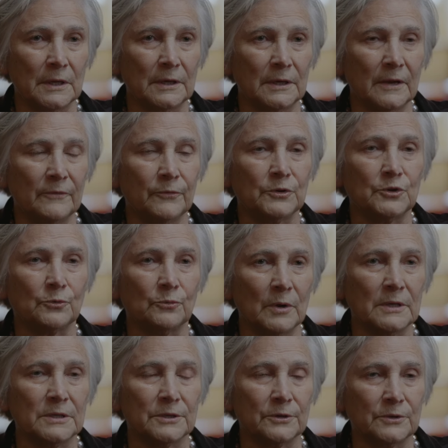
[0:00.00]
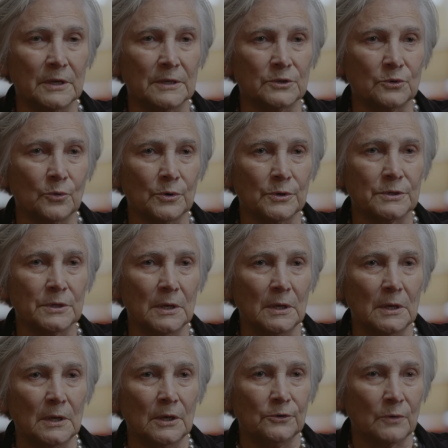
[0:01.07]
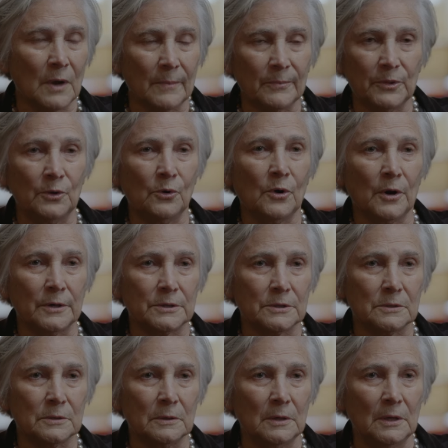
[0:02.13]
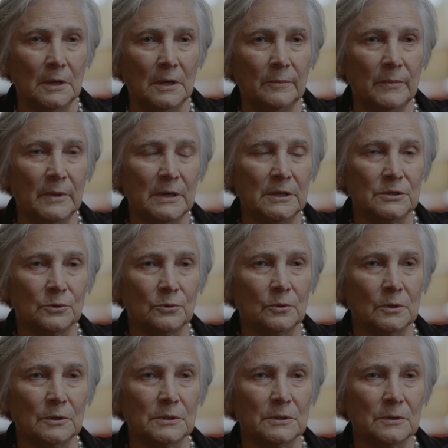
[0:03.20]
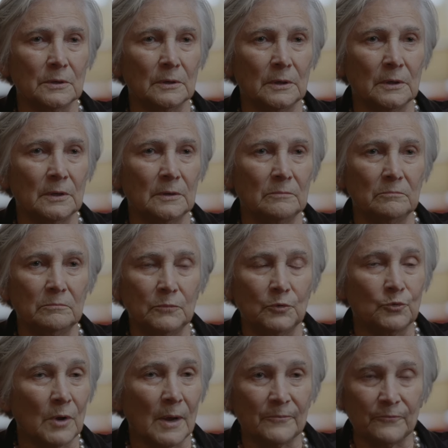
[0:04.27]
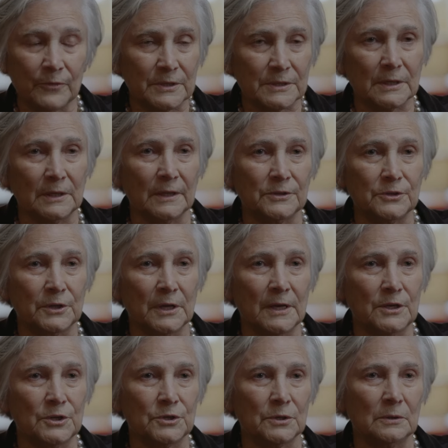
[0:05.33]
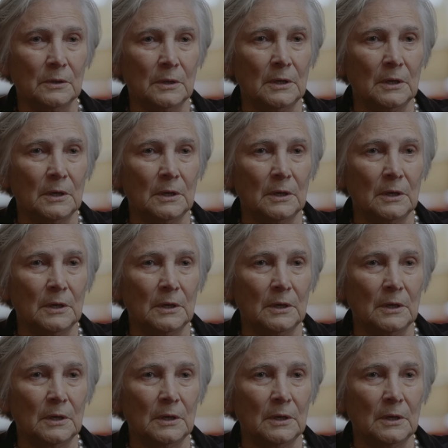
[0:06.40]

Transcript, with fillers: in an effort to raise their test scores, drop the arts. Many schools uh, drop physical education,